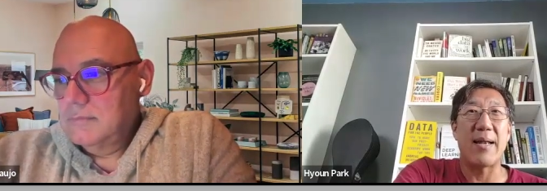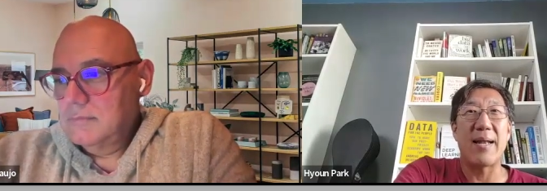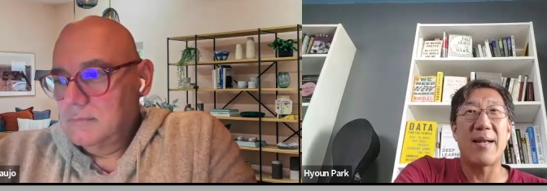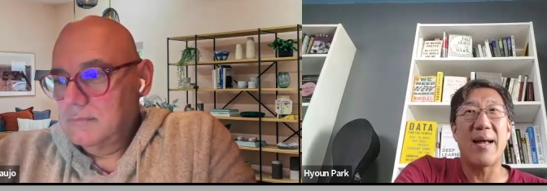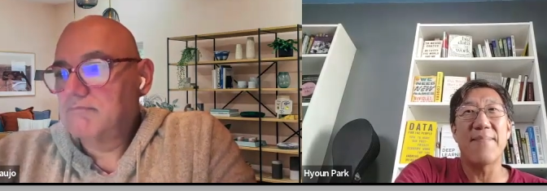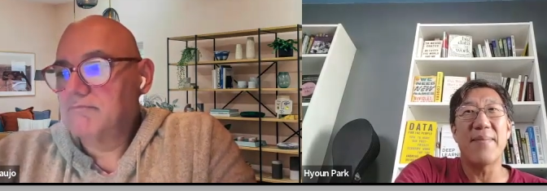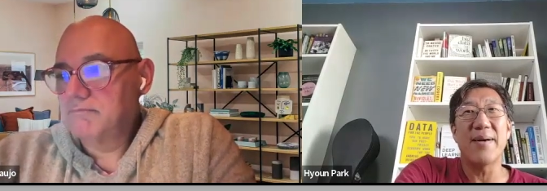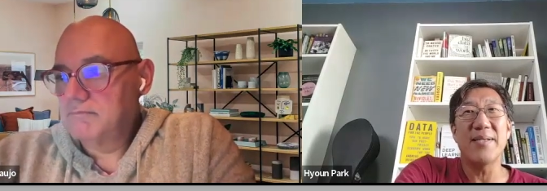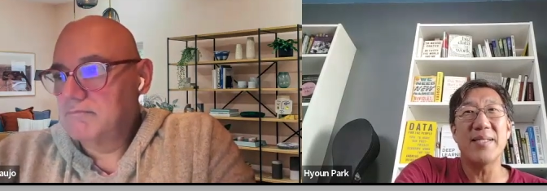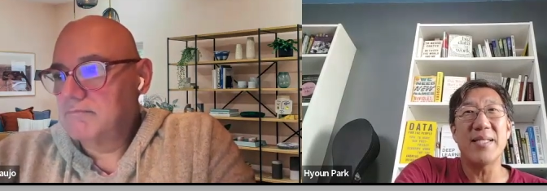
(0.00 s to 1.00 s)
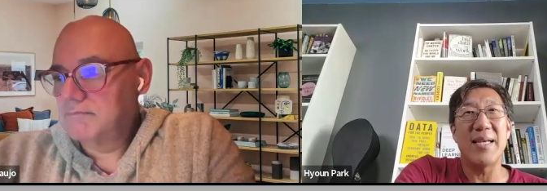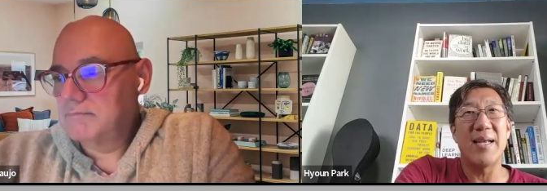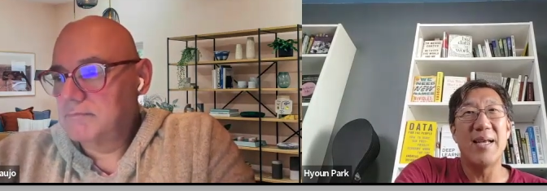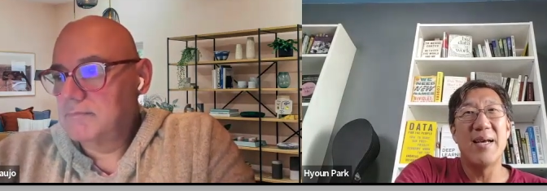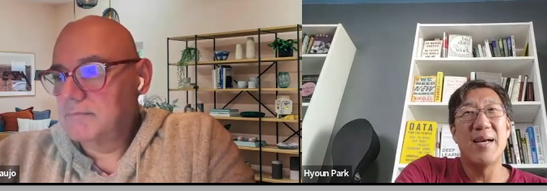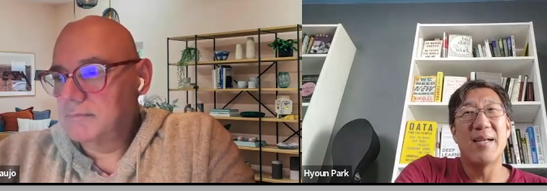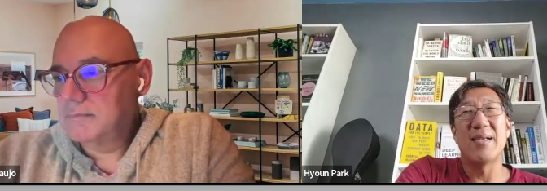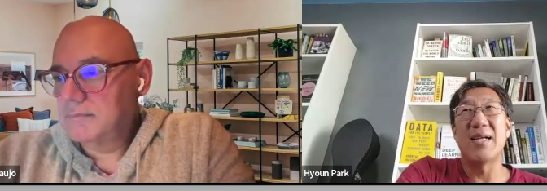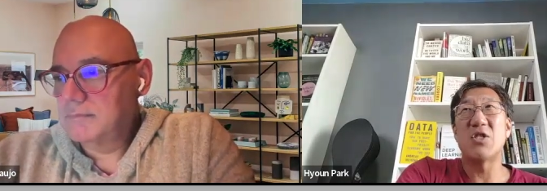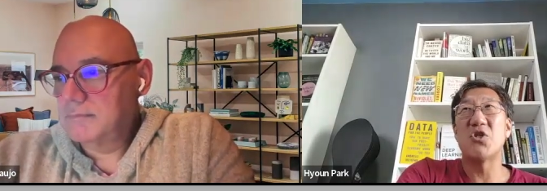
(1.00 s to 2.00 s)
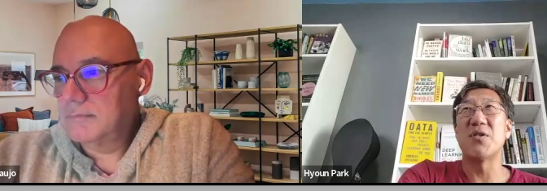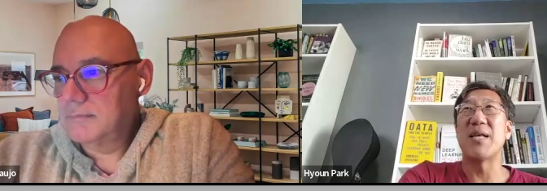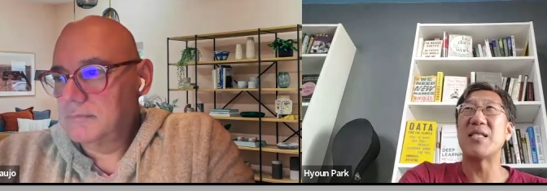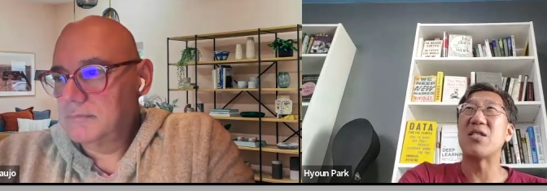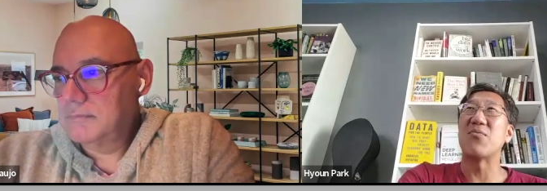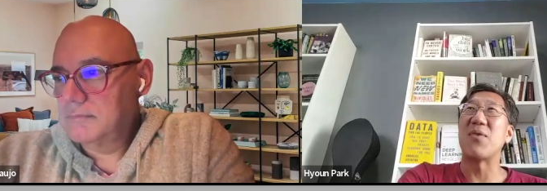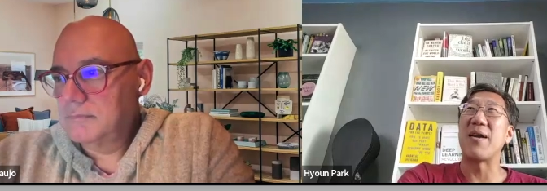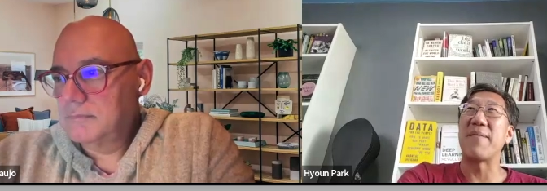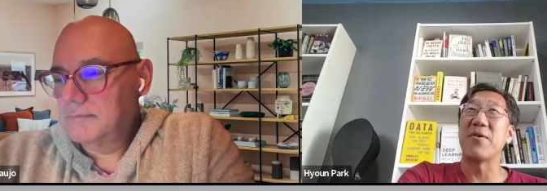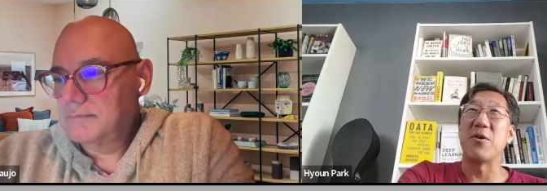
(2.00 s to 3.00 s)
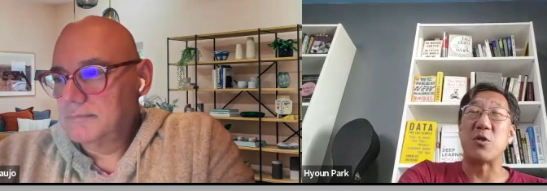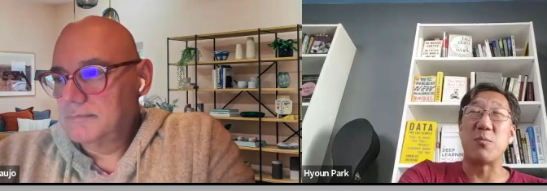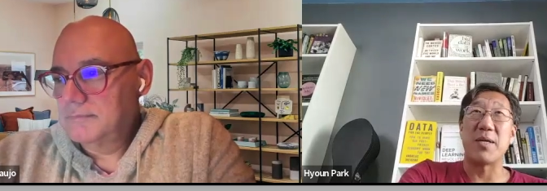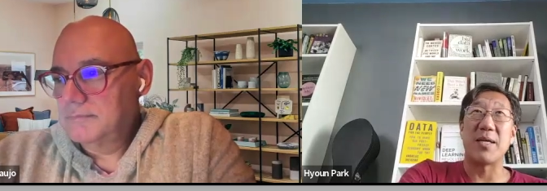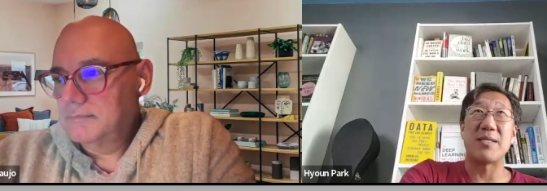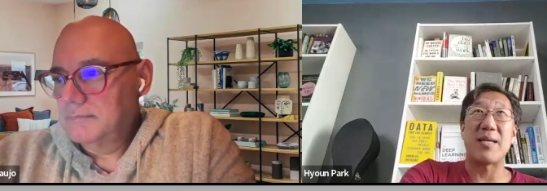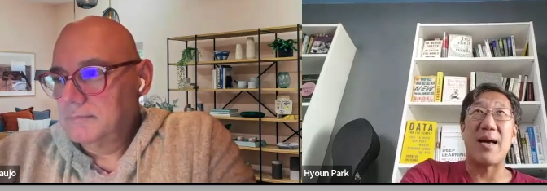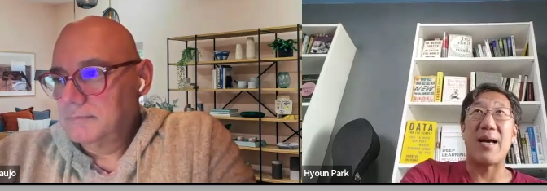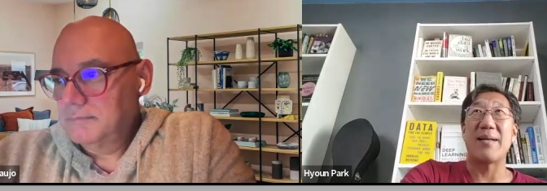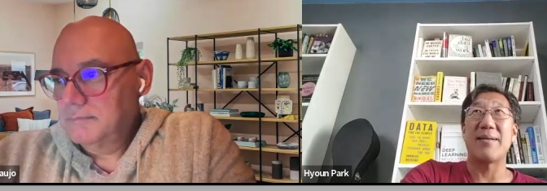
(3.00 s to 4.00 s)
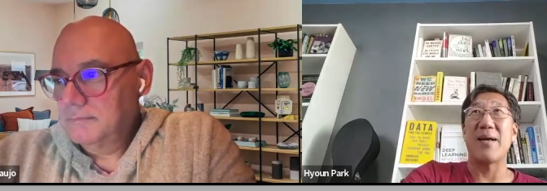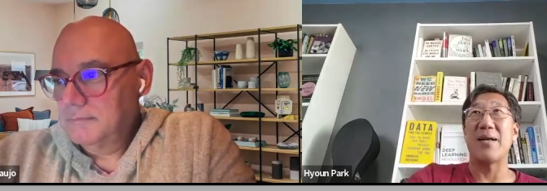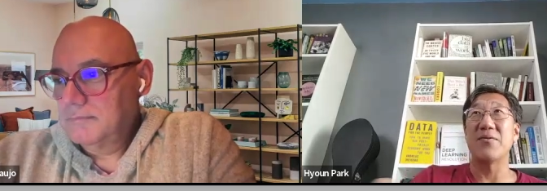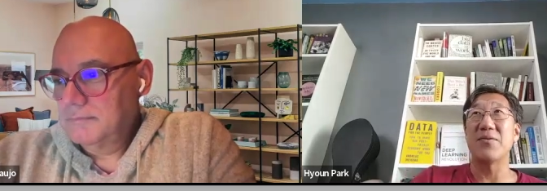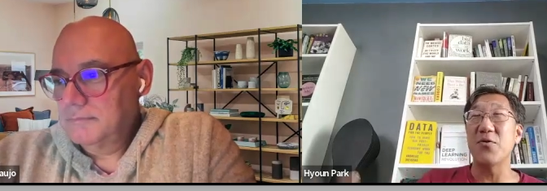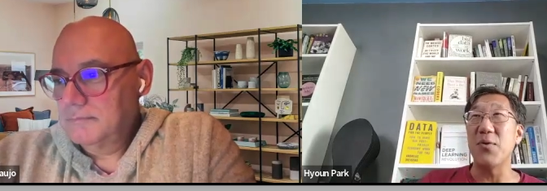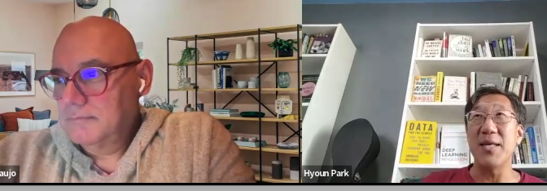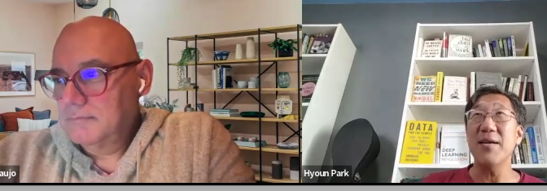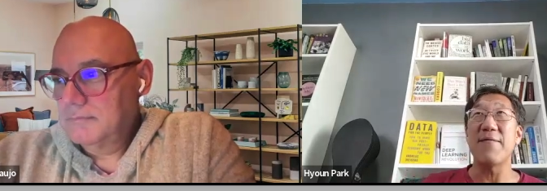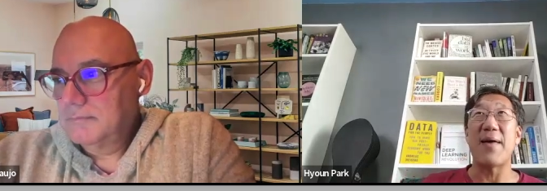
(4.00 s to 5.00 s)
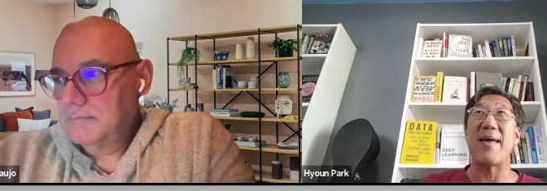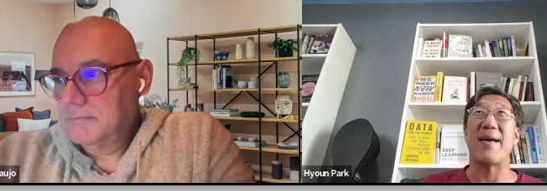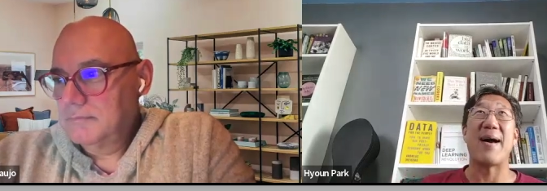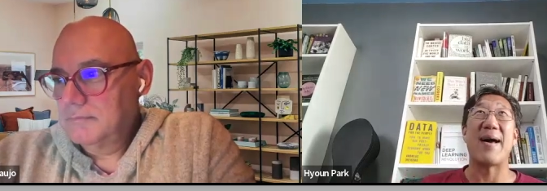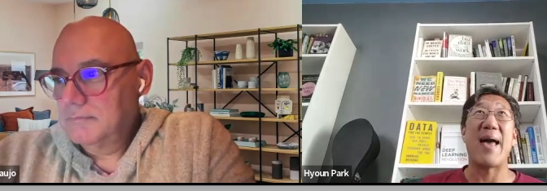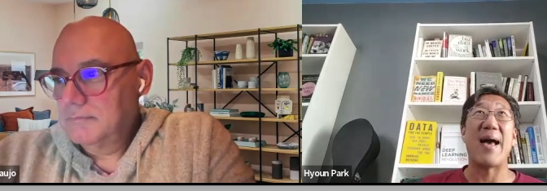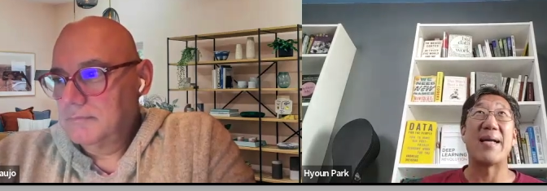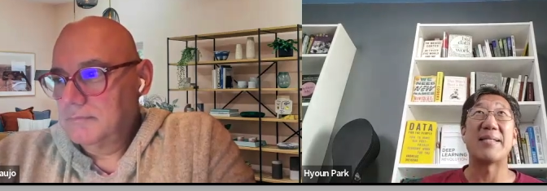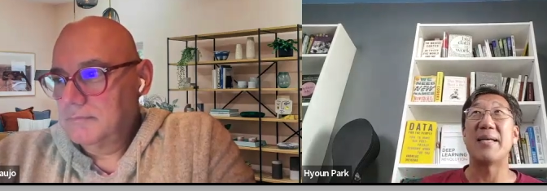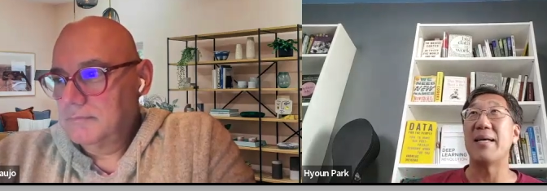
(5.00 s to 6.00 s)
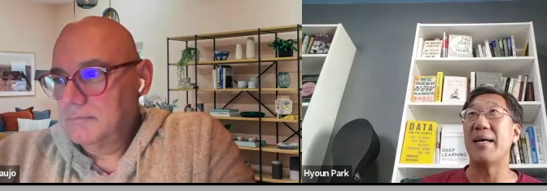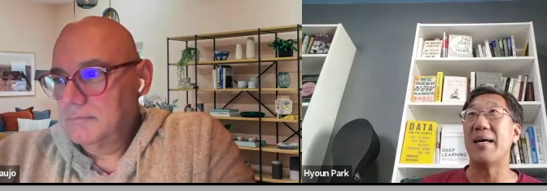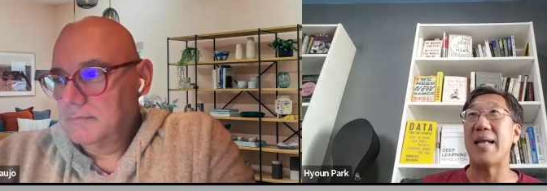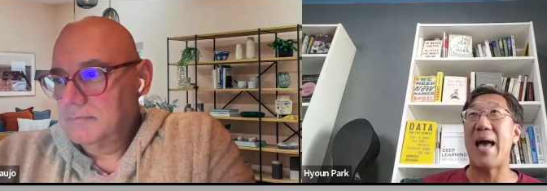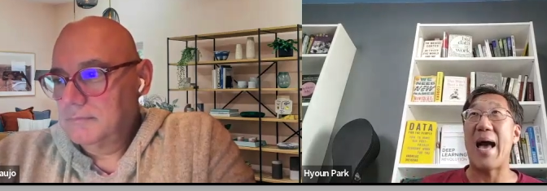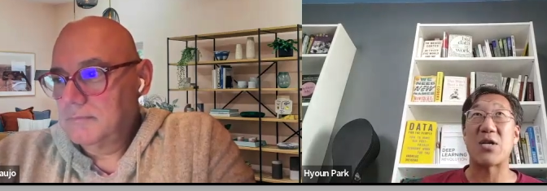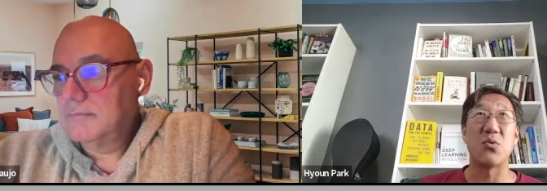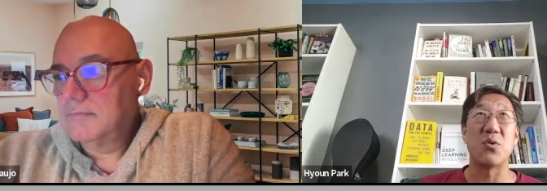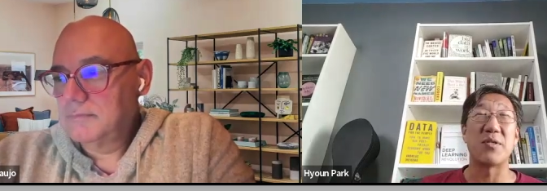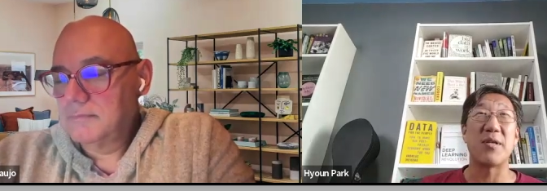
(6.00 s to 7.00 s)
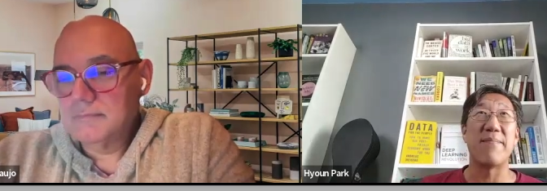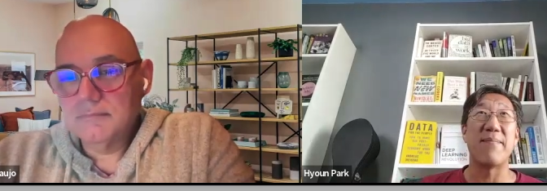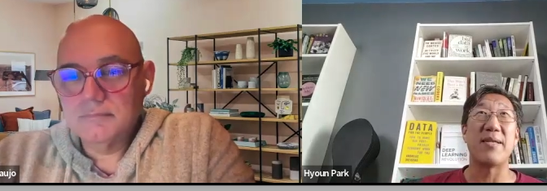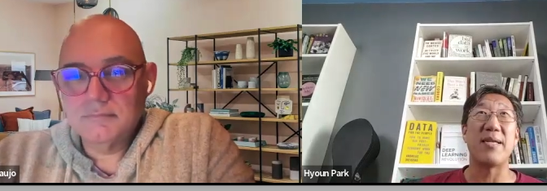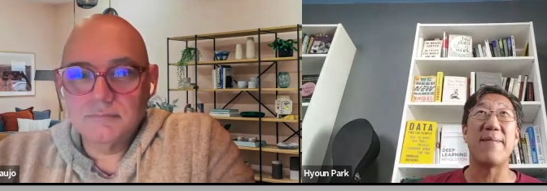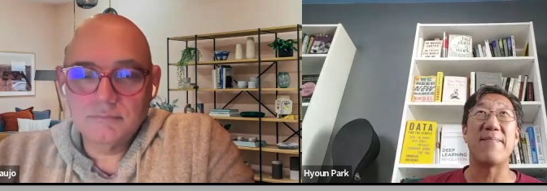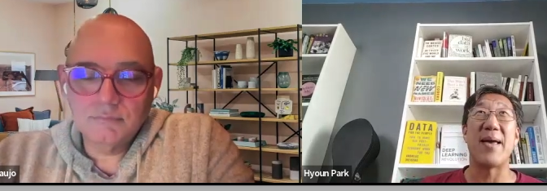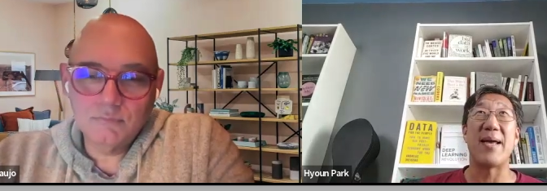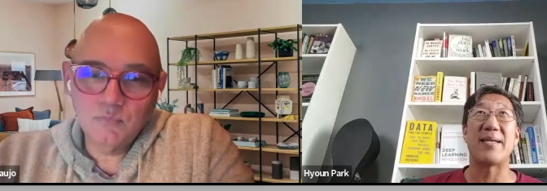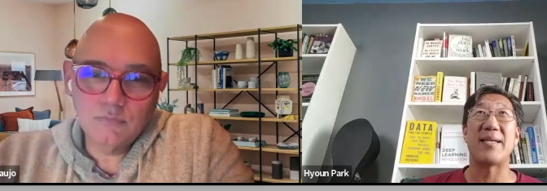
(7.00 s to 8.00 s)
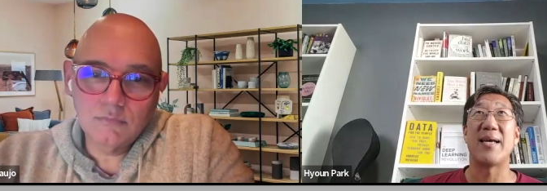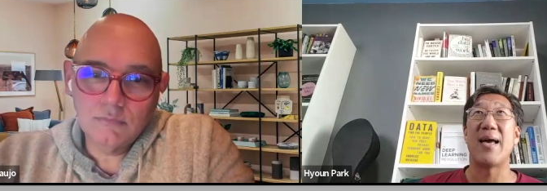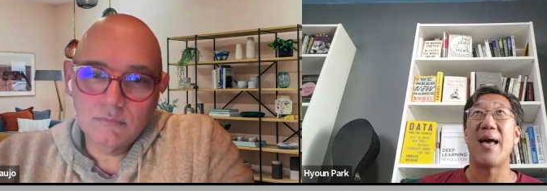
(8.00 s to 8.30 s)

Speaker 1: And I'm honestly not sure that's the right approach because I, I don't think we think of AI as an actual team, teammate